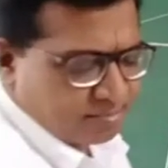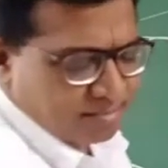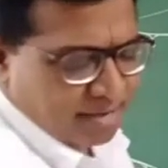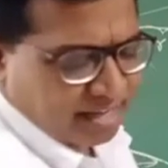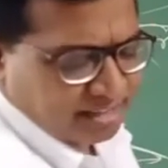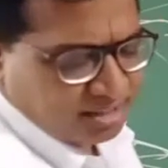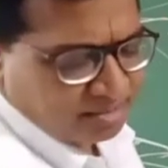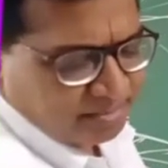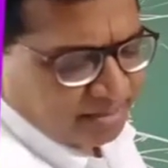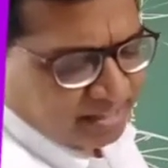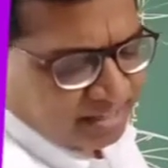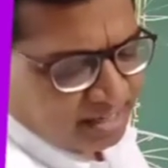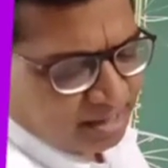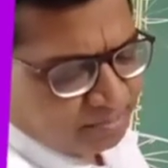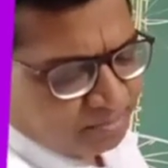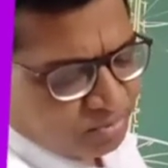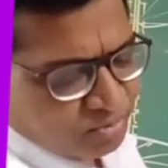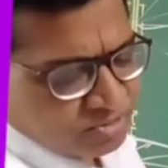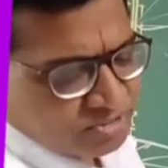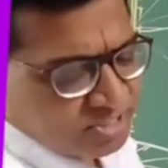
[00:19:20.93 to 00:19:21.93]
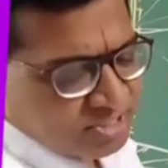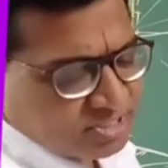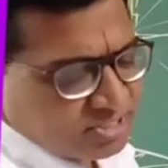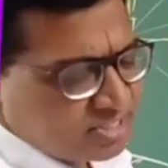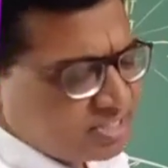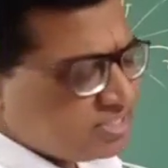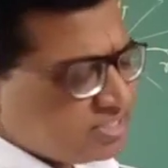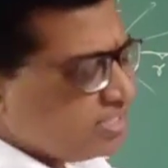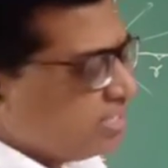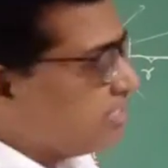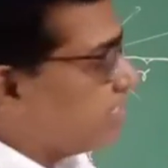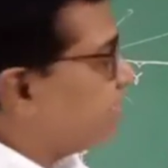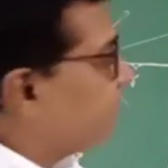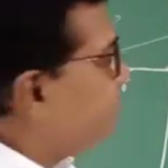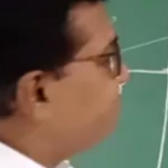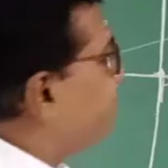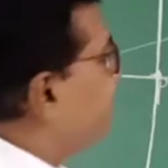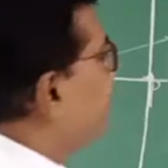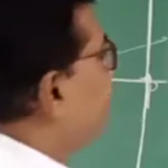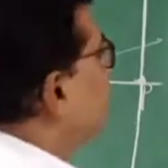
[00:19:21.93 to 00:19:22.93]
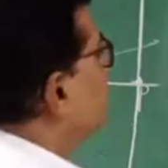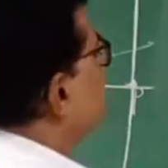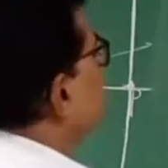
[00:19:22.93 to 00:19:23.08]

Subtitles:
mathematical approach is easy enough